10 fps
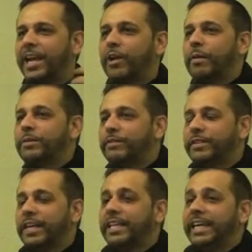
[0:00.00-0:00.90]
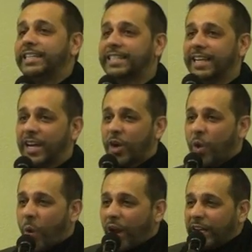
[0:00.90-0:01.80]
Now, Imam Ja'far al-Sadiq's
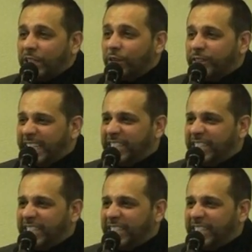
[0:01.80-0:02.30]
quality of